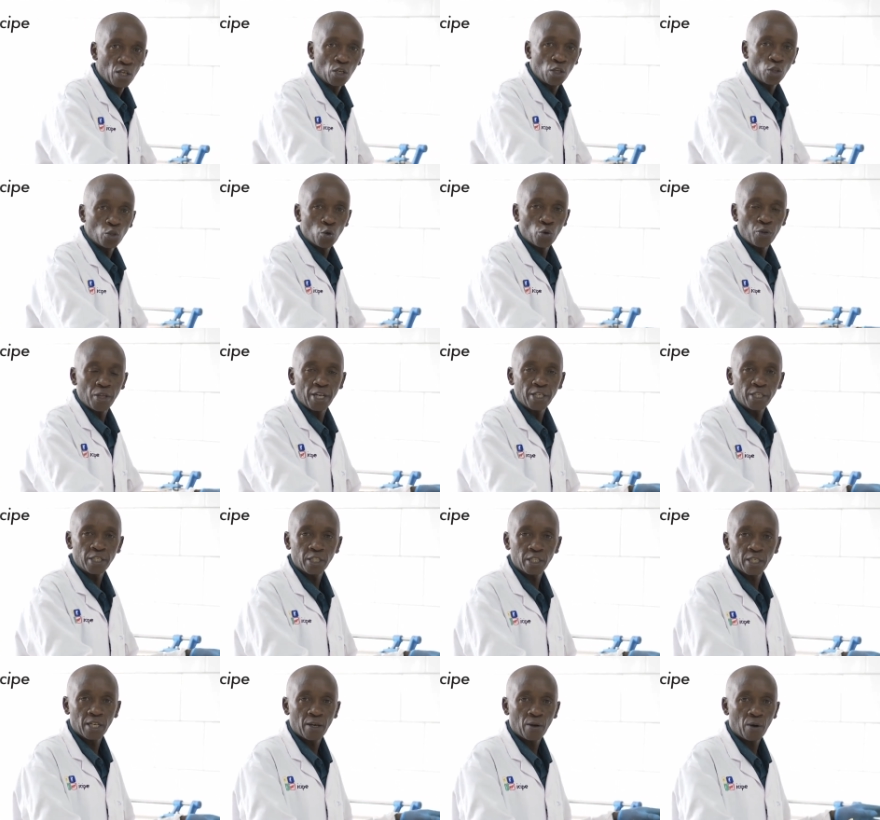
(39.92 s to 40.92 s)
so that,
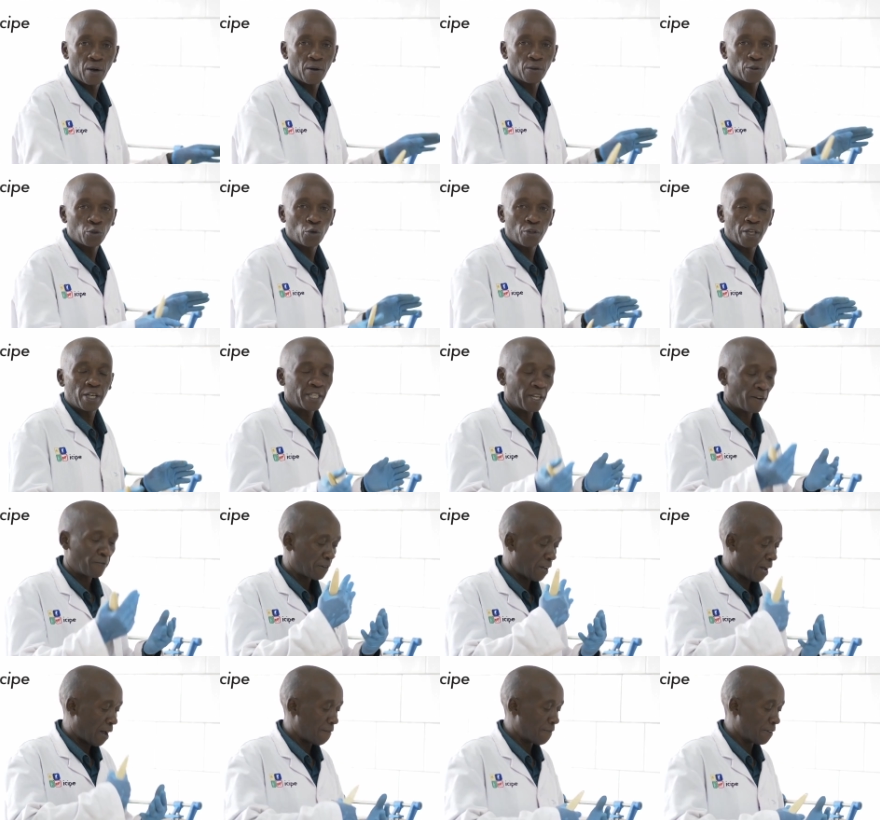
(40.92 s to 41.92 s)
so that
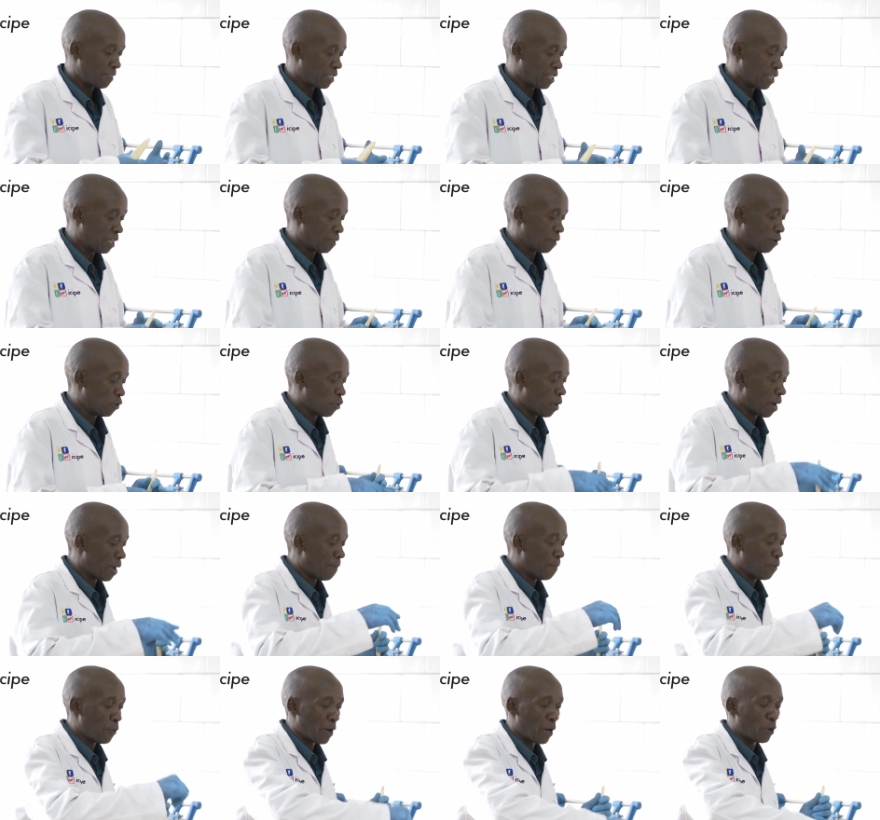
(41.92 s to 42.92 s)
after harvesting, you are
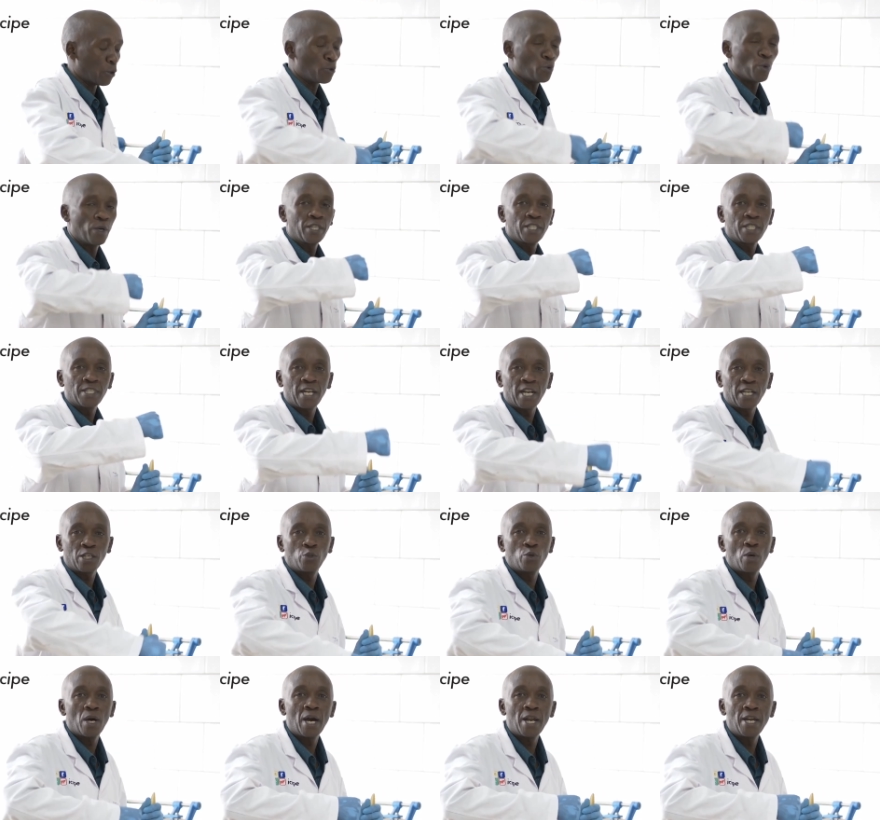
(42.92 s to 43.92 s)
able now to extract
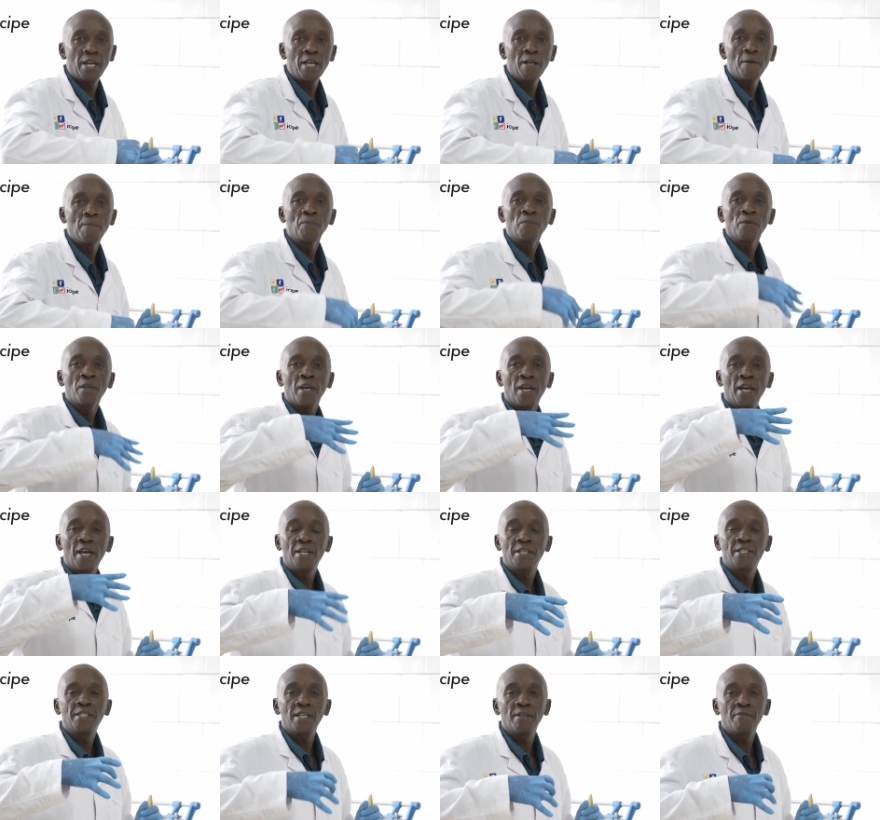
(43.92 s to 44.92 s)
your honey
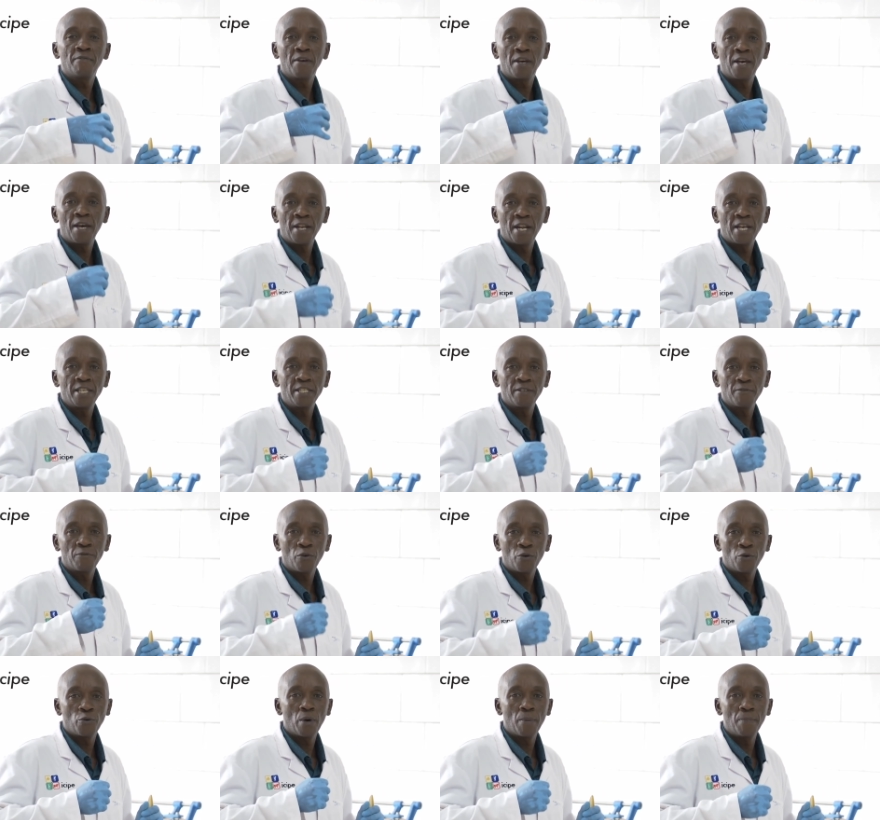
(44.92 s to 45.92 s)
and save energy
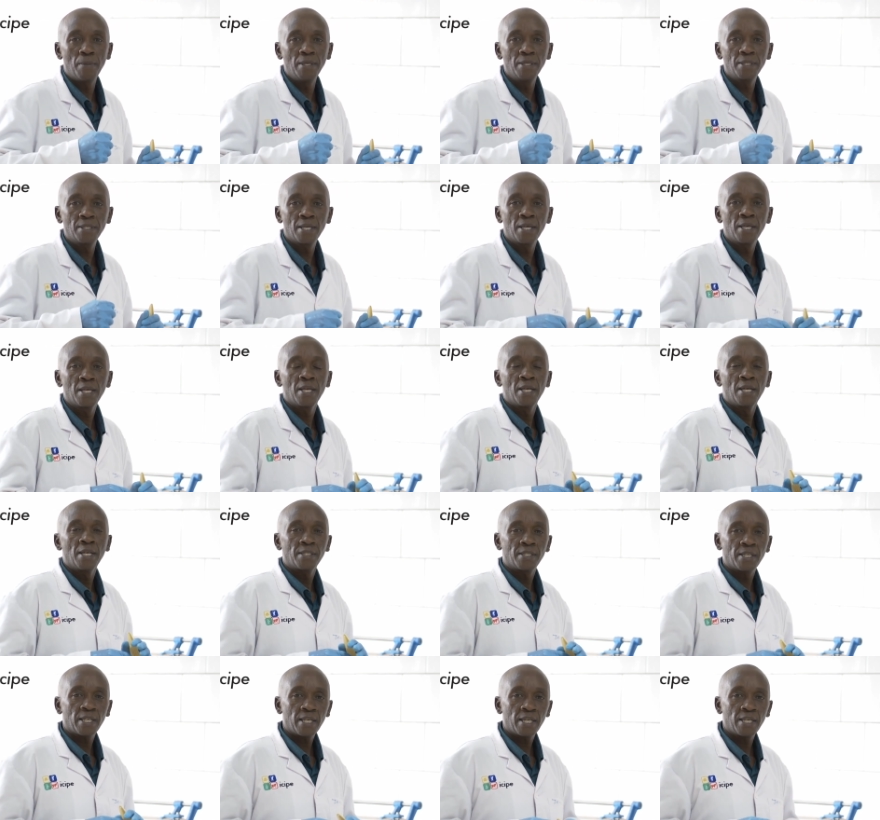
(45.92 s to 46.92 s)
for your bees.
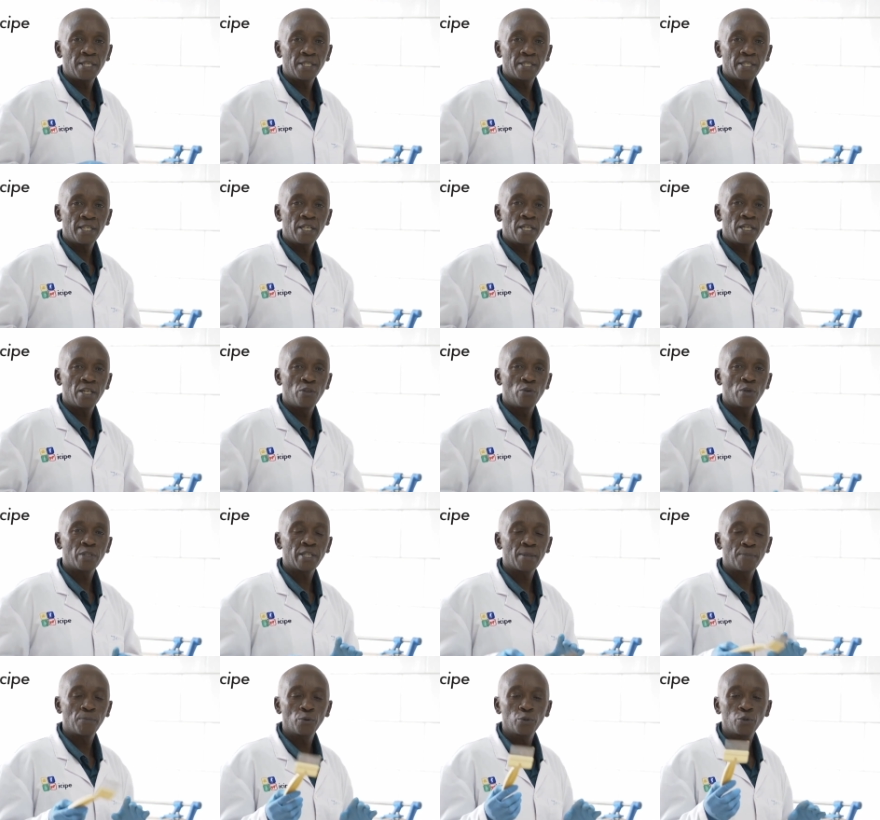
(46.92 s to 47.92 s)
Secondly, you are
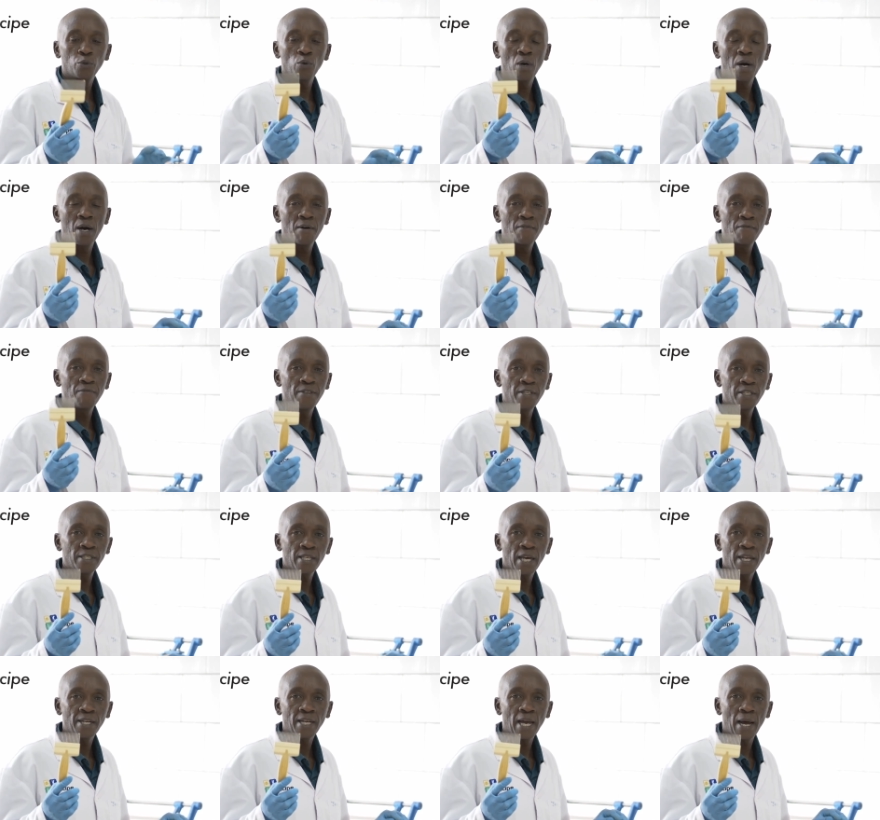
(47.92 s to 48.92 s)
supposed to have this
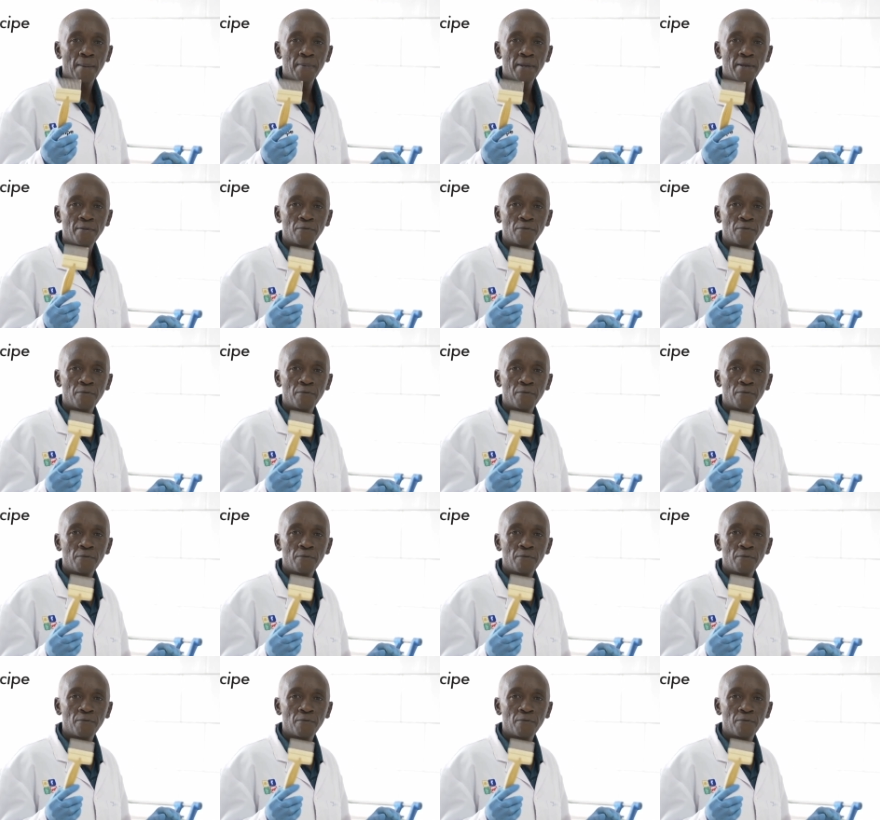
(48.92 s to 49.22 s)
uncapping